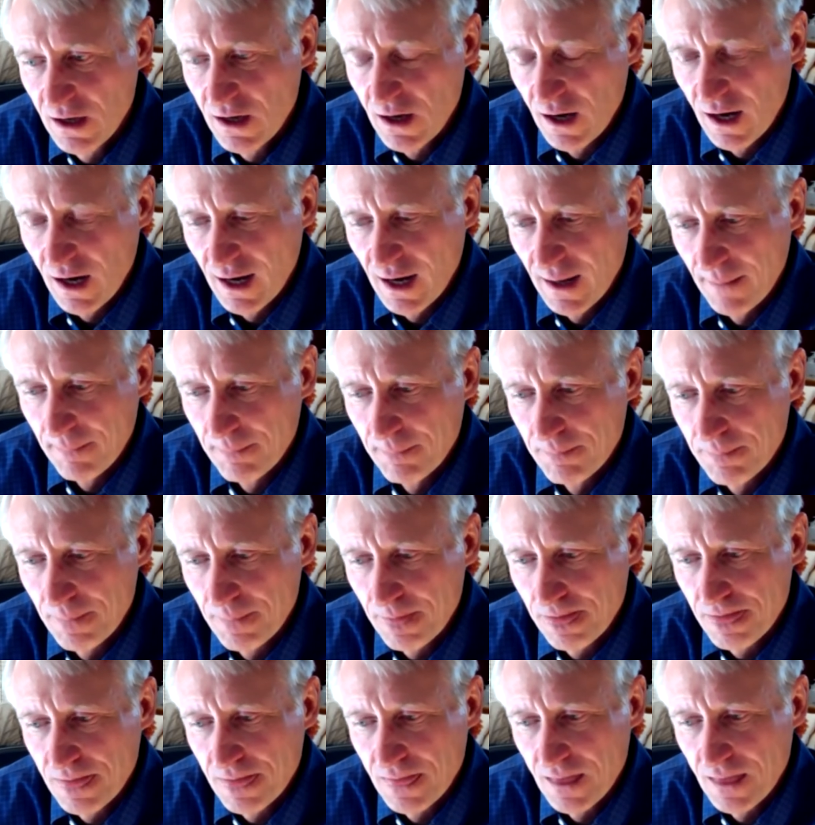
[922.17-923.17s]
Um,
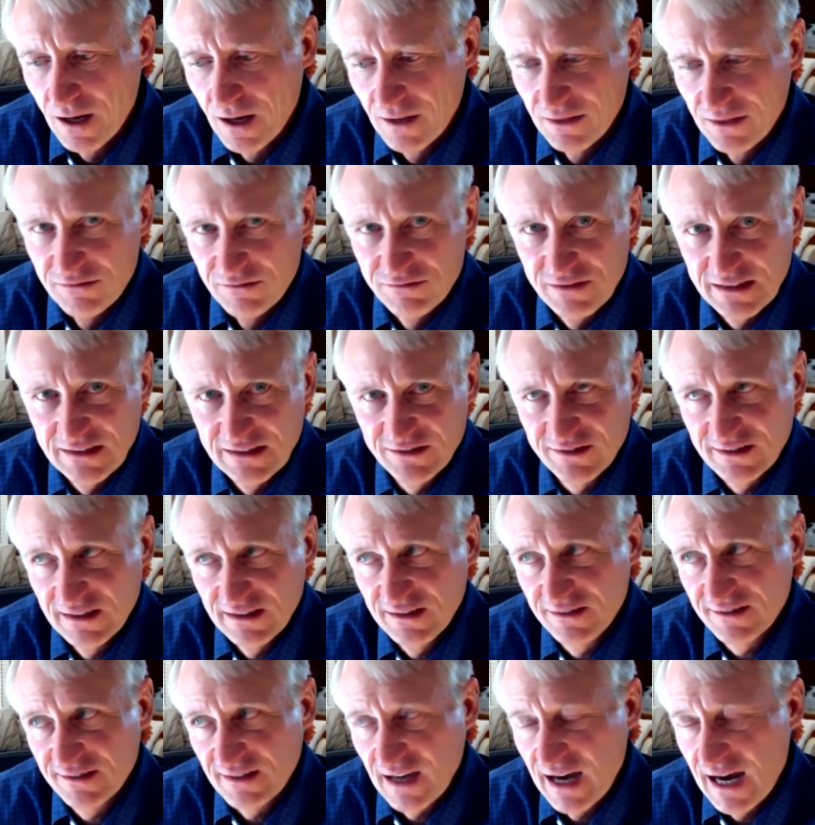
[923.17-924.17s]
on the VC
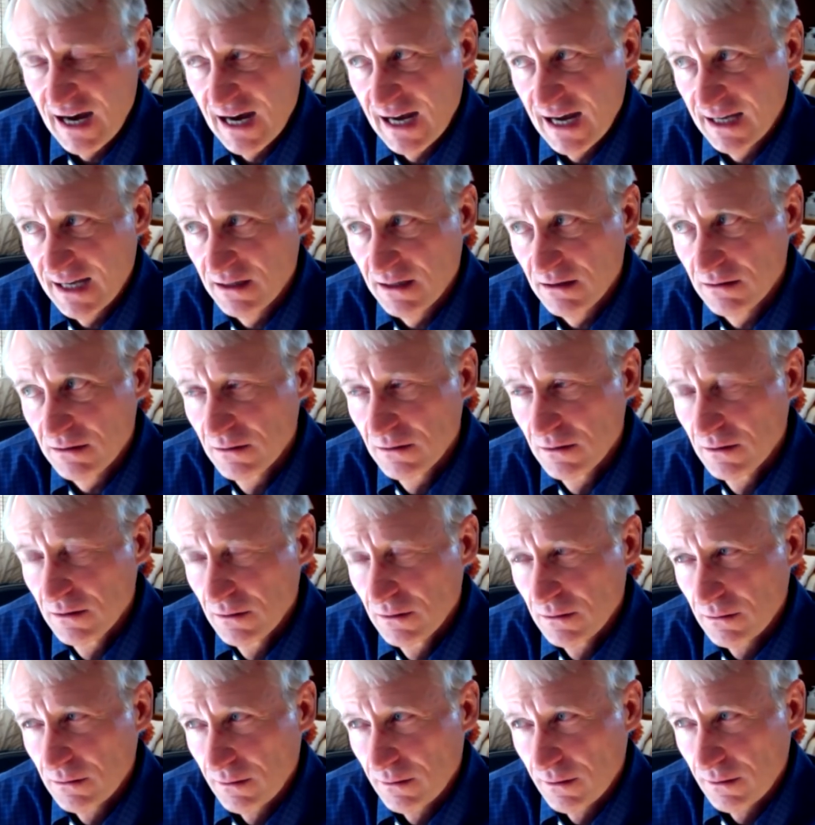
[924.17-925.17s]
side,
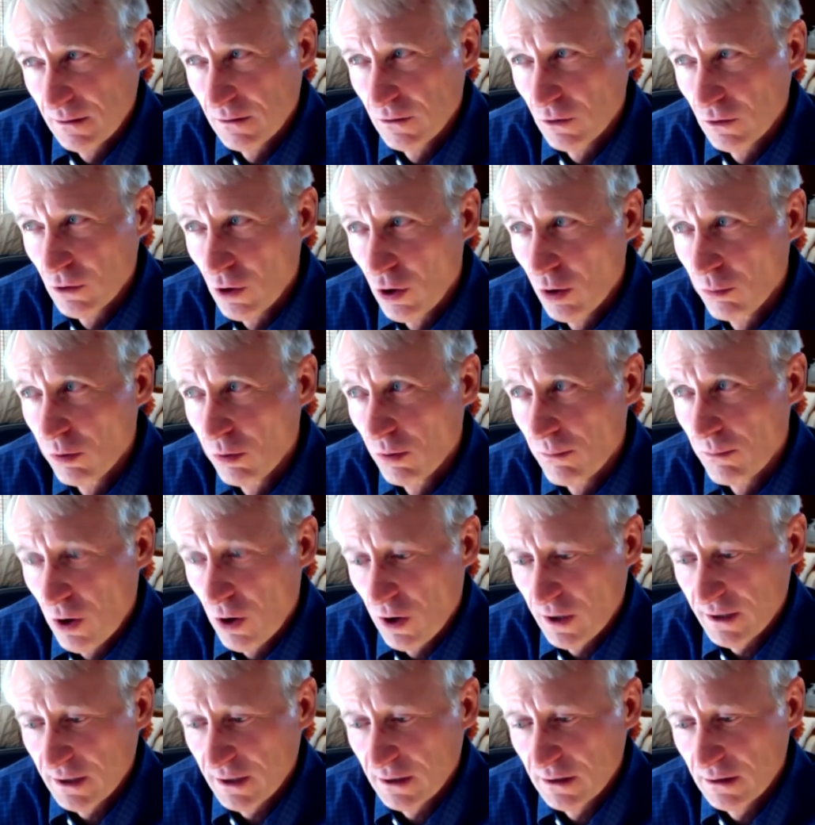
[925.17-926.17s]
the global
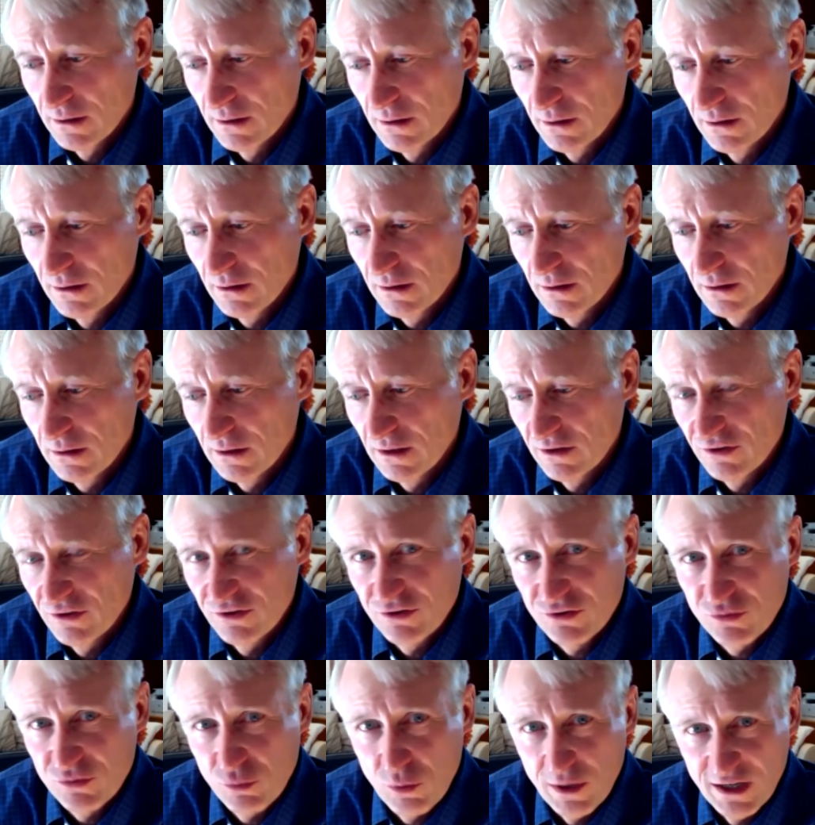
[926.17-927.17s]
market in
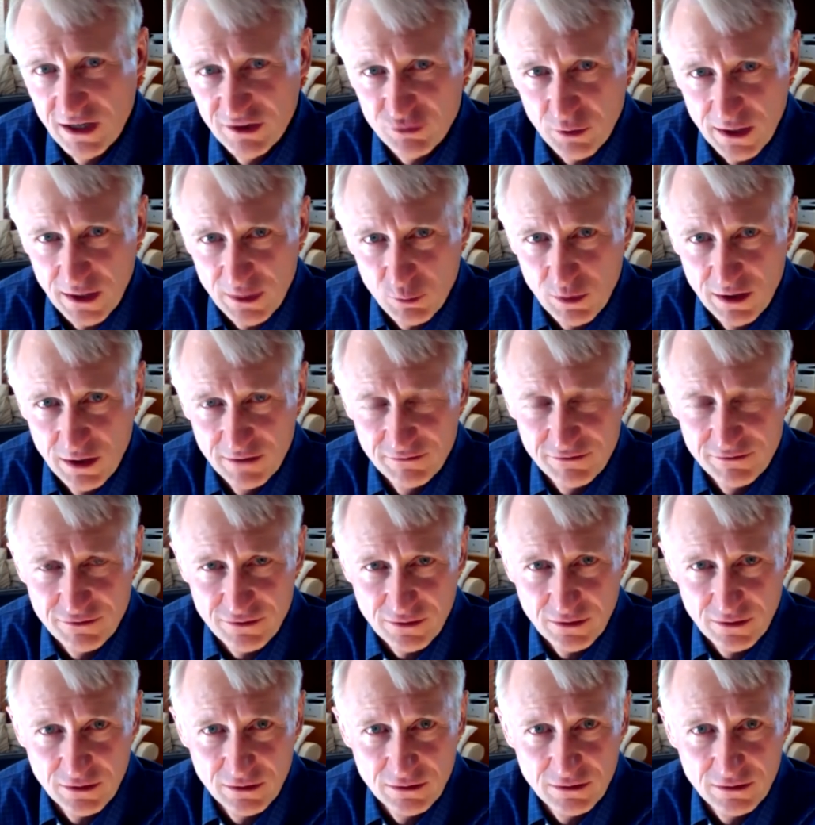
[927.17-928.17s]
2021
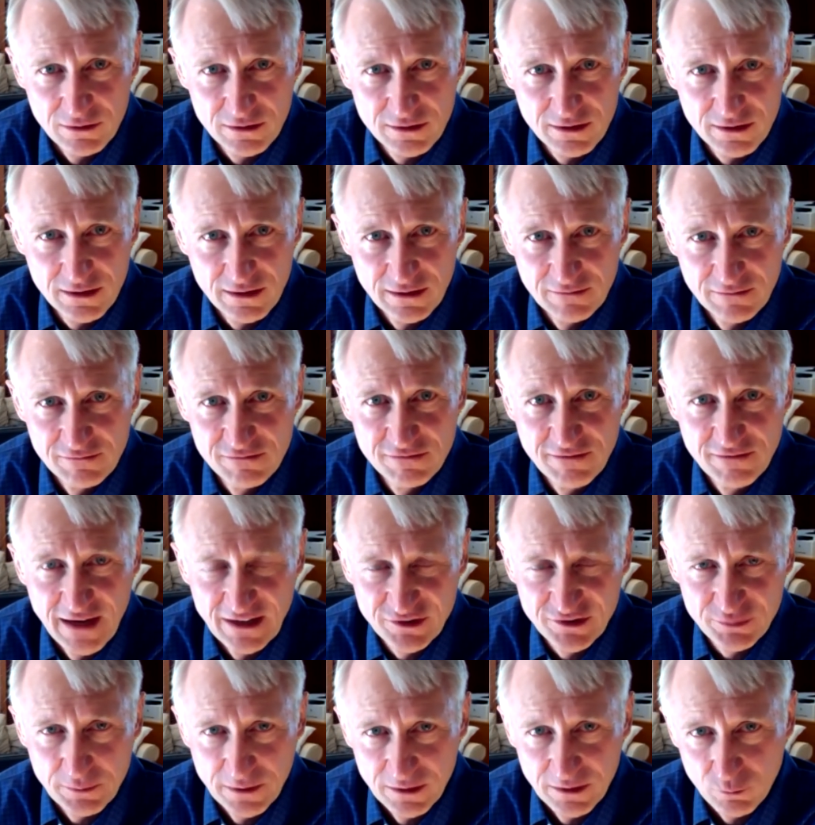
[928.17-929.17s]
for
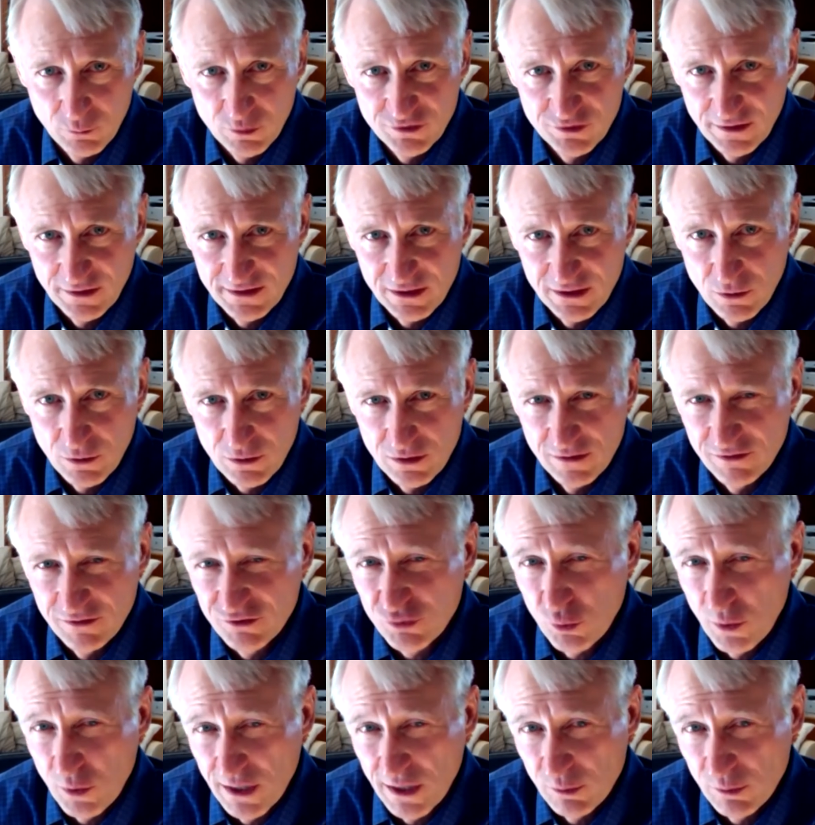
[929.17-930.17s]
investment was on the order of
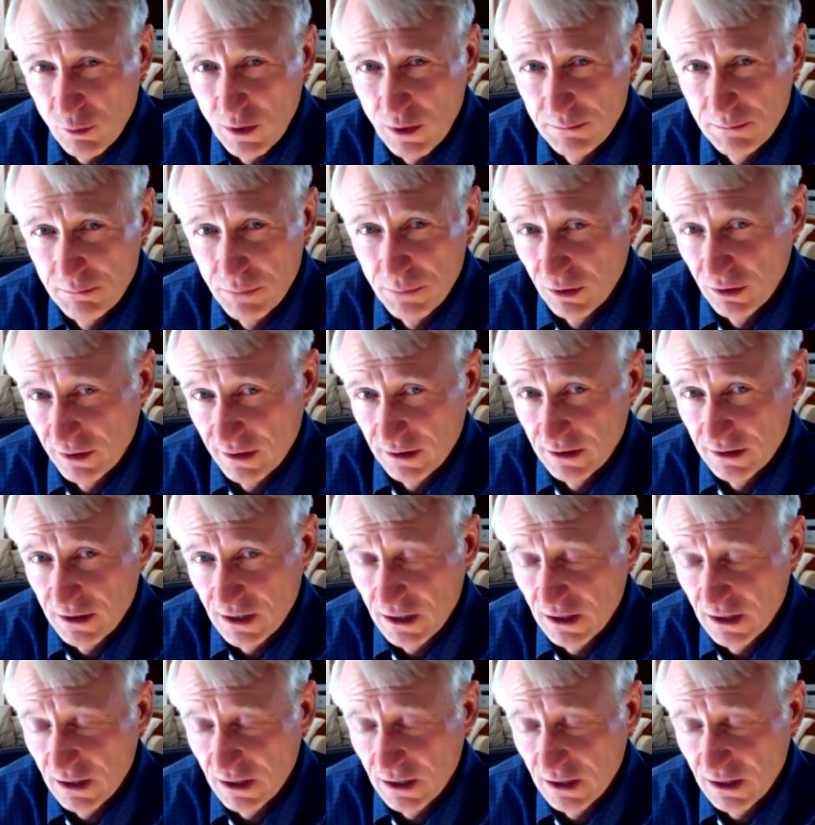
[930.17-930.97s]
$21 billion.